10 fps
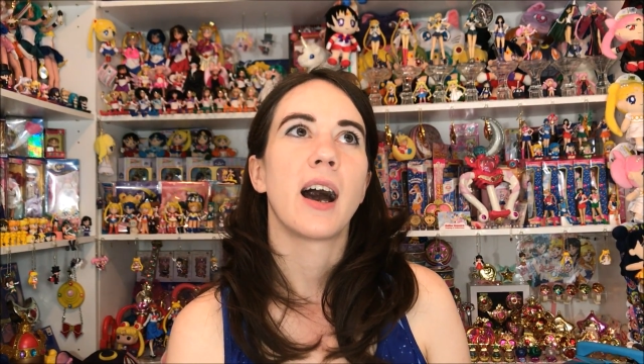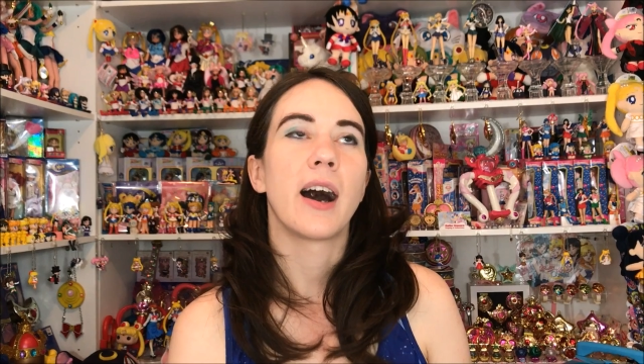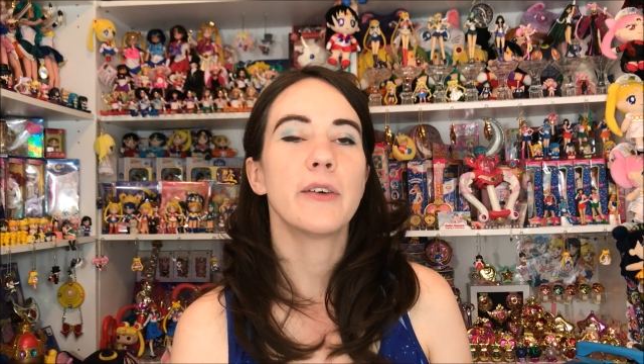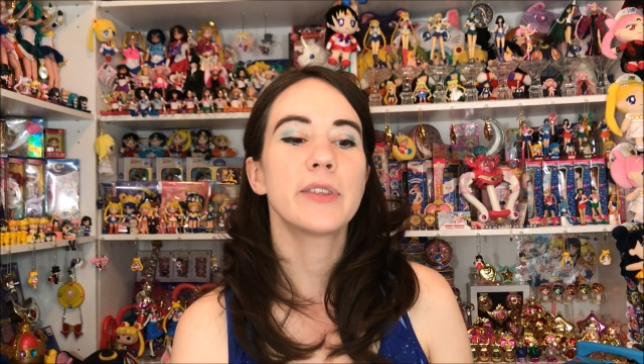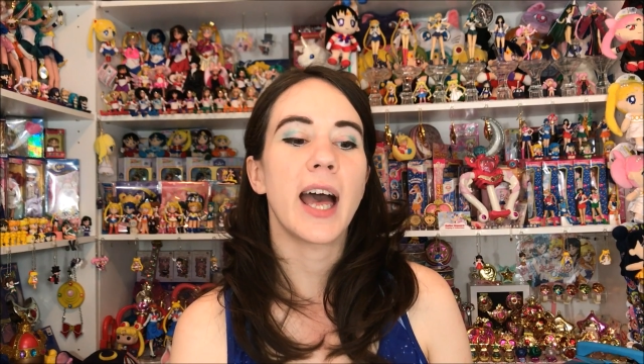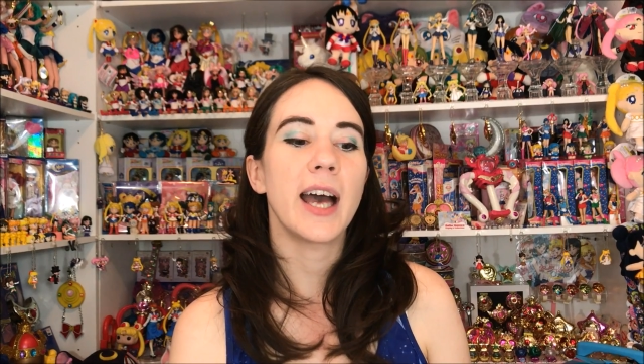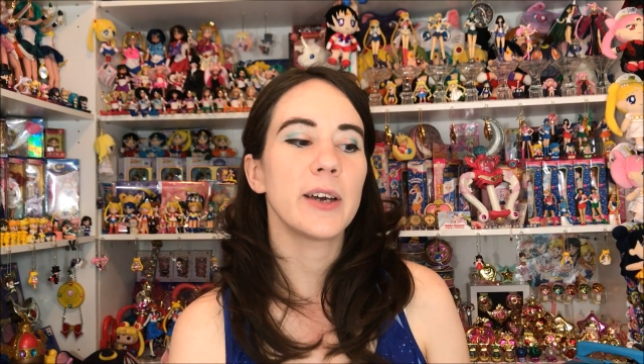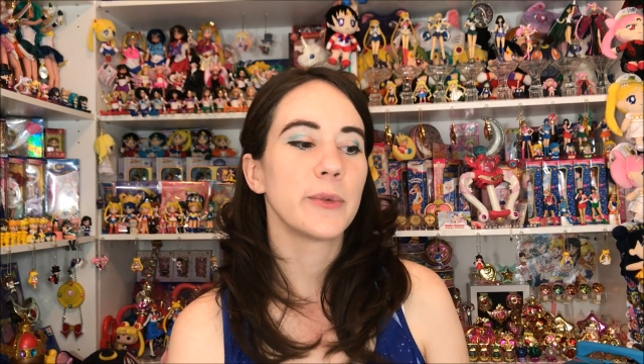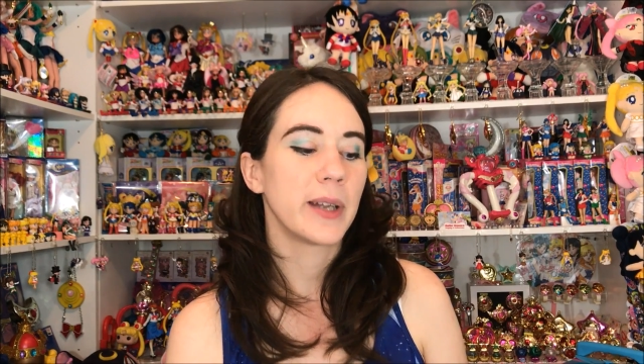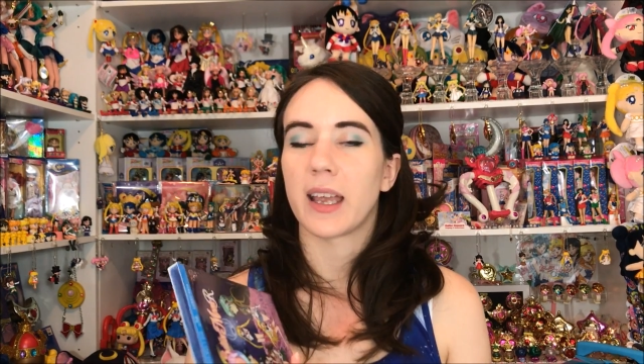of
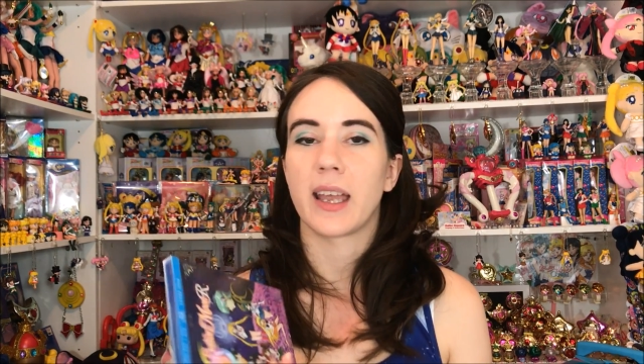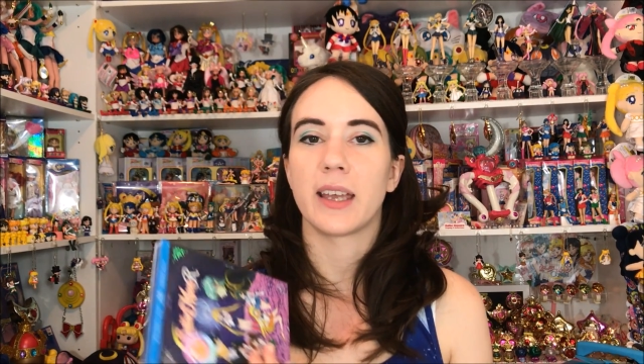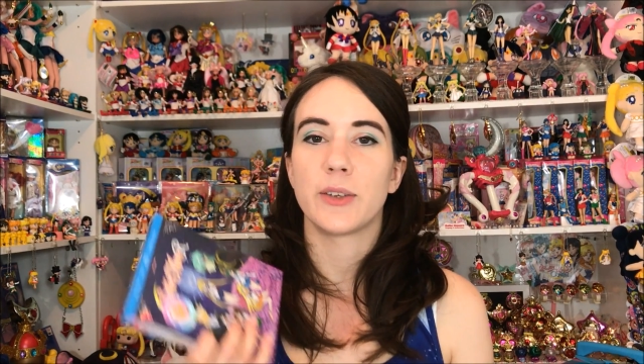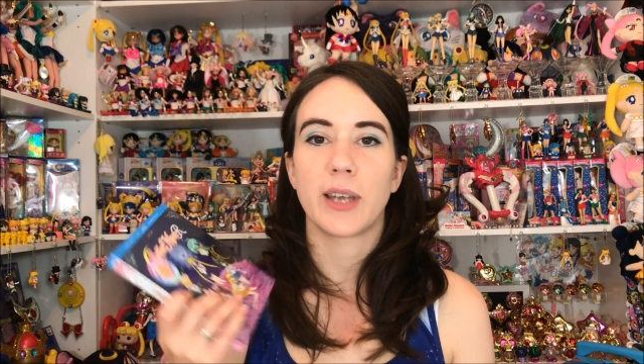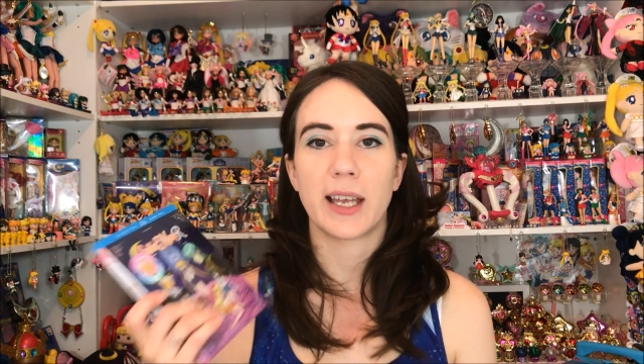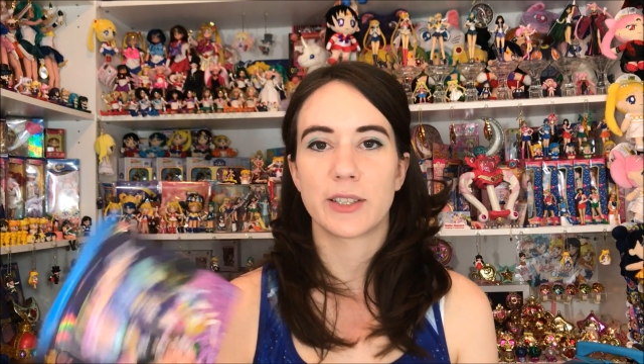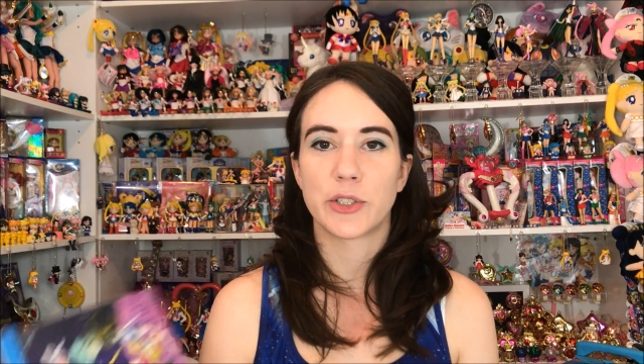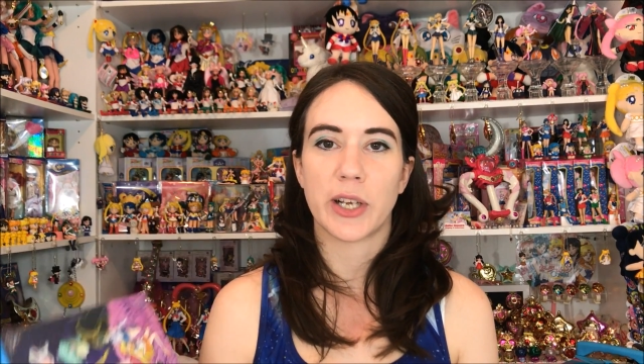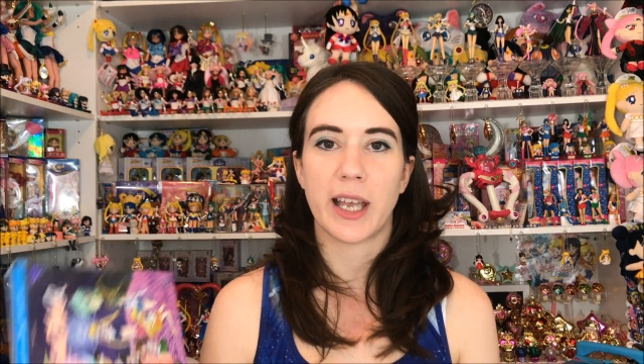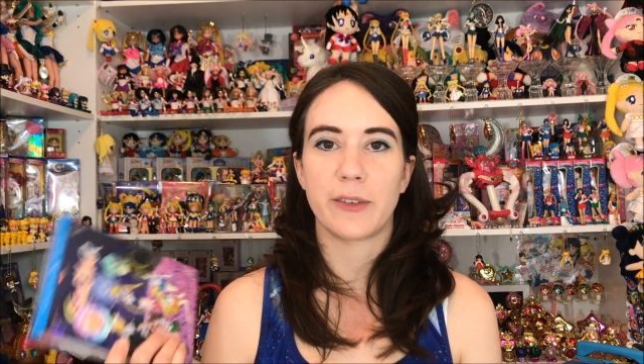that and you guys can
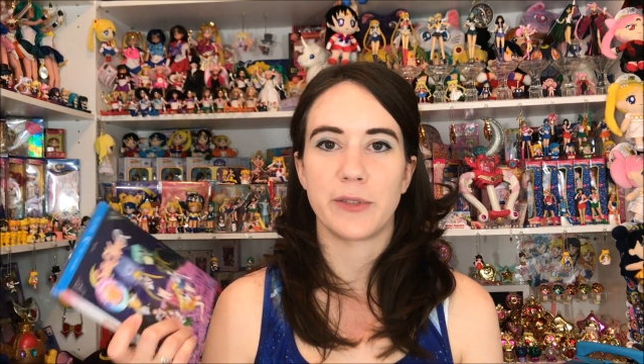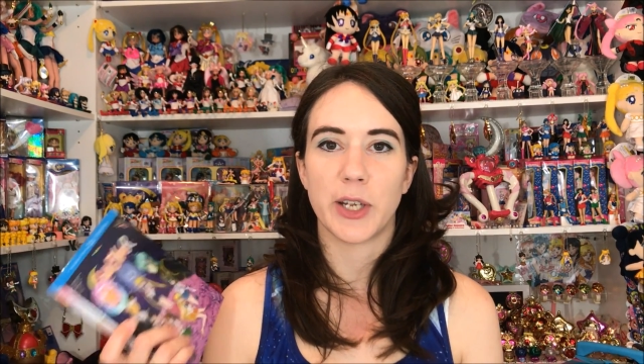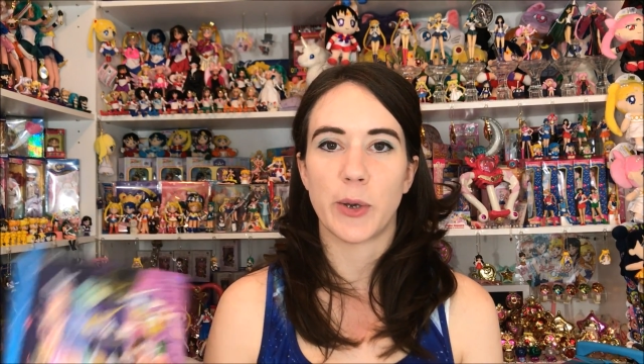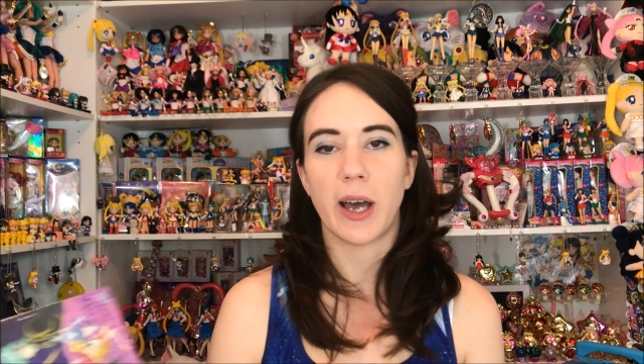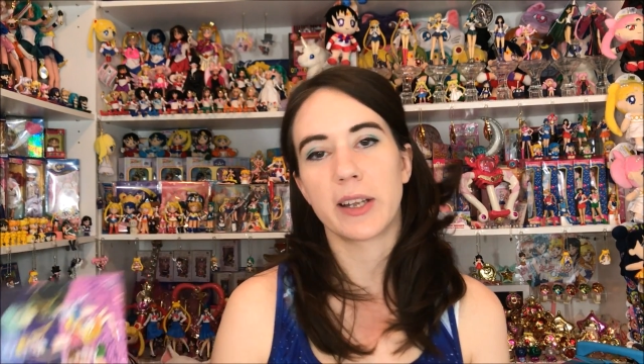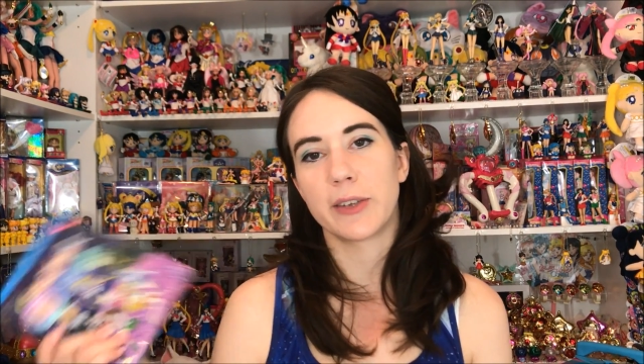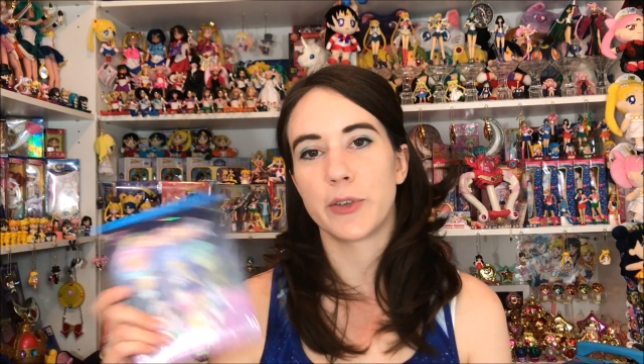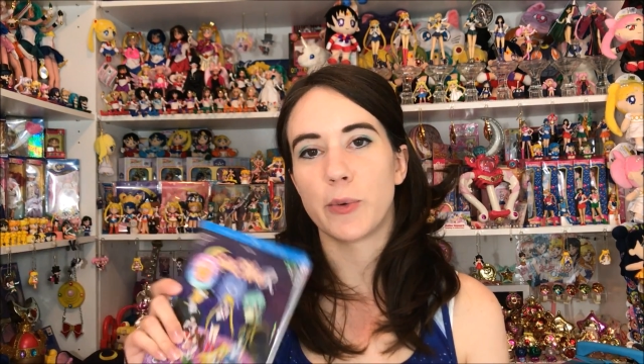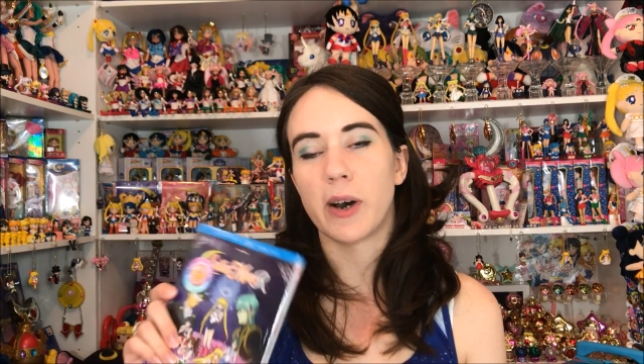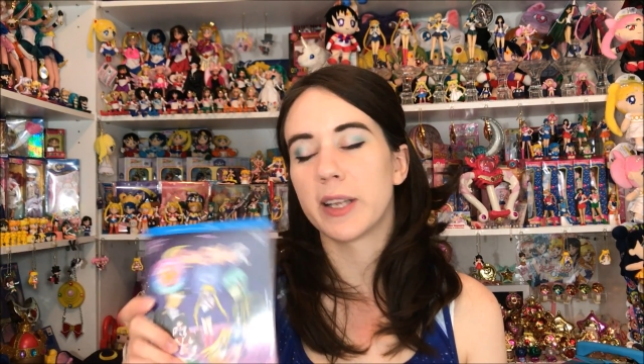check that video out if
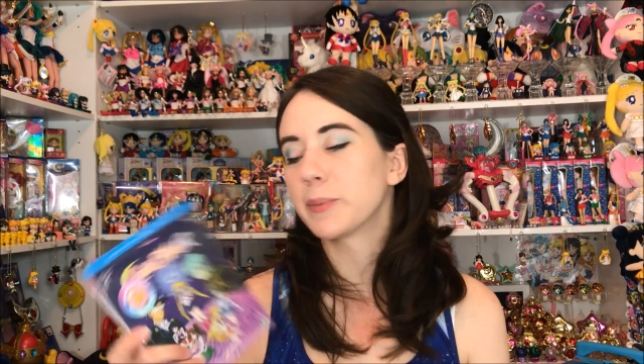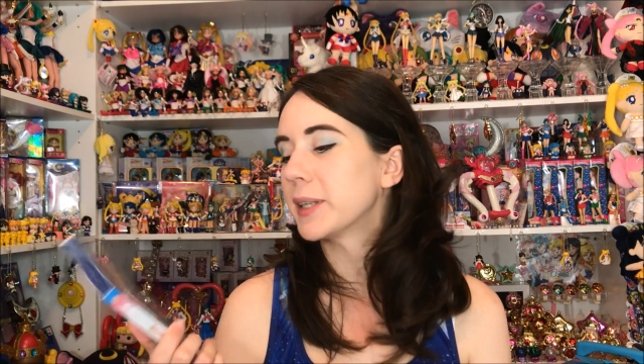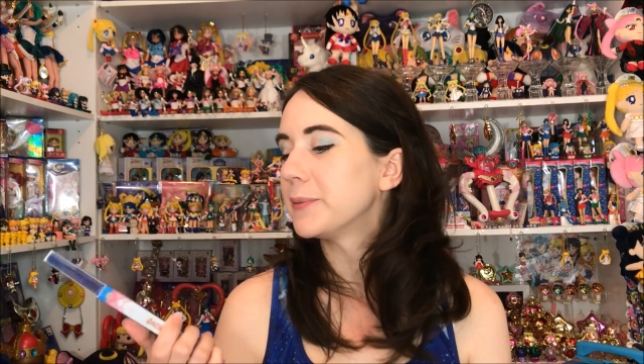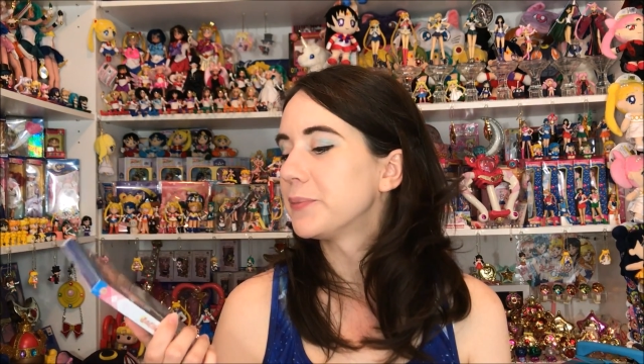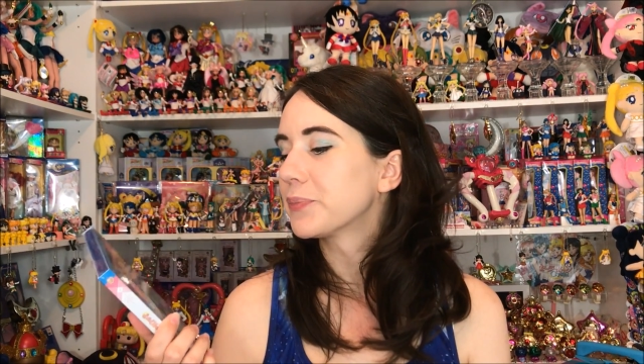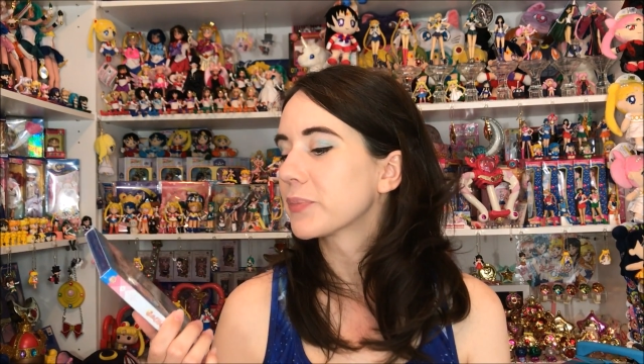you want. But